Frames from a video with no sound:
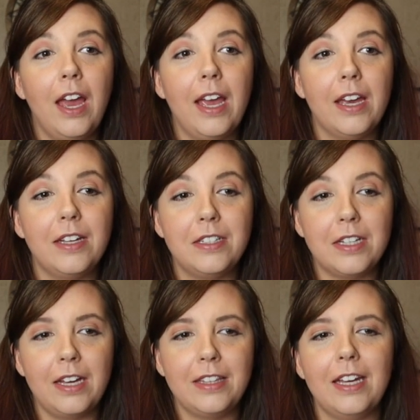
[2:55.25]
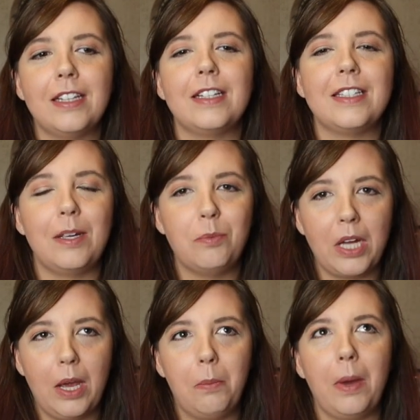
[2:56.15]
And I think at that same
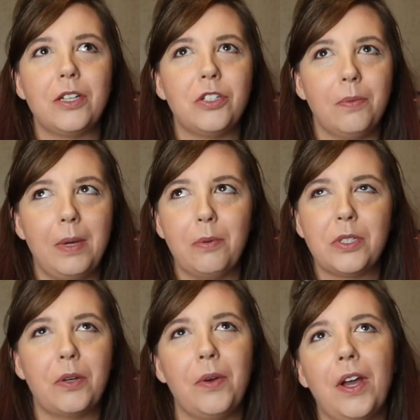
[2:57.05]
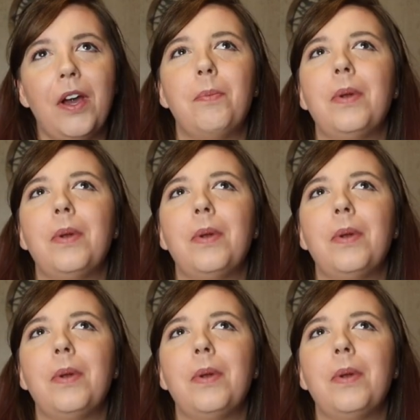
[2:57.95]
time Master P was going on,